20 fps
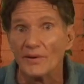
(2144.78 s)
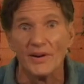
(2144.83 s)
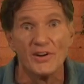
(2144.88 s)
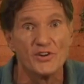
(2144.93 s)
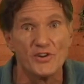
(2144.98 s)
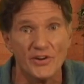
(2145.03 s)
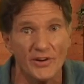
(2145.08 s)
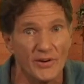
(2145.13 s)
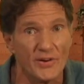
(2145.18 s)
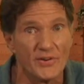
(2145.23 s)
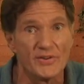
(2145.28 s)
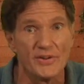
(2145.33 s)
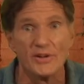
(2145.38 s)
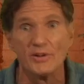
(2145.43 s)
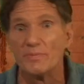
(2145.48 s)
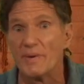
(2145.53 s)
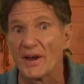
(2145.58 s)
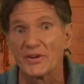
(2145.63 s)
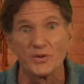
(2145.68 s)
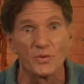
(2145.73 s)
engineers. He's
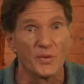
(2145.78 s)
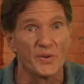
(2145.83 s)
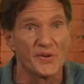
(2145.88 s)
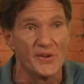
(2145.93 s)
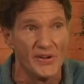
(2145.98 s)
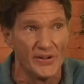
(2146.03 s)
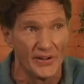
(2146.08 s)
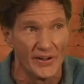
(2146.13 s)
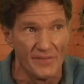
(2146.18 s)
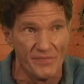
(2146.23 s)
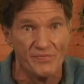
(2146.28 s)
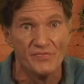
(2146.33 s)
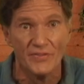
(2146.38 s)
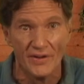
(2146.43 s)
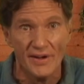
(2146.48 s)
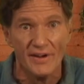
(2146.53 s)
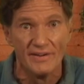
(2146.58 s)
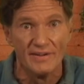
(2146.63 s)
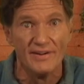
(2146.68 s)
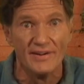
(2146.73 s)
back to working on
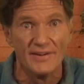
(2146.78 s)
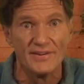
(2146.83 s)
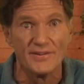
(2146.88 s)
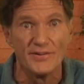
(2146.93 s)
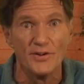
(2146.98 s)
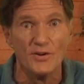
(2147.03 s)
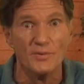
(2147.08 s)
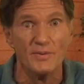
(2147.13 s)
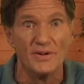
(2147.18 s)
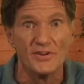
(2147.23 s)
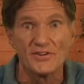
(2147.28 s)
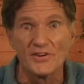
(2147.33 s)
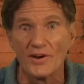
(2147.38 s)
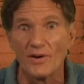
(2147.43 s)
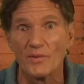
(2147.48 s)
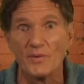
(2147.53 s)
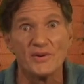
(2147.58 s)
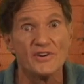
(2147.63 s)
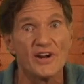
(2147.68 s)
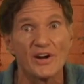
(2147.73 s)
this human
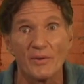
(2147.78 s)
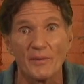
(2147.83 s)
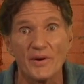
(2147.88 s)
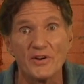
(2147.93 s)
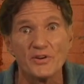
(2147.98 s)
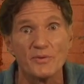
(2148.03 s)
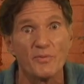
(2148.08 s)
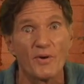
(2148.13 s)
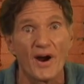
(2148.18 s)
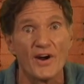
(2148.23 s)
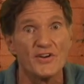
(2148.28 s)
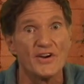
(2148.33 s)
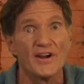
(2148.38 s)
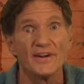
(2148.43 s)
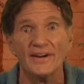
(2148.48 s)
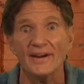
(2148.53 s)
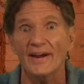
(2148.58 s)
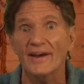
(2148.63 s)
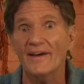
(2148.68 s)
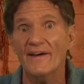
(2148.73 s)
cell regeneration project.